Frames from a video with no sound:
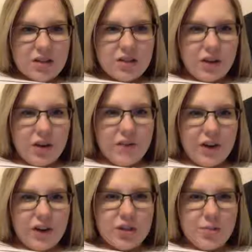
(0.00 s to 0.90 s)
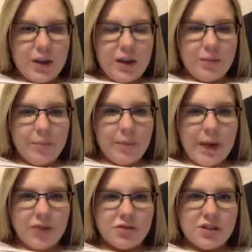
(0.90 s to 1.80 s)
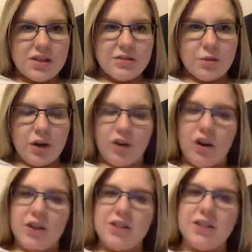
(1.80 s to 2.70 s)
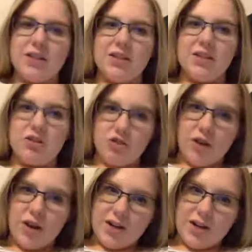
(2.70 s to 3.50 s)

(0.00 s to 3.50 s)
So convergent plate boundaries is where crust is destroyed.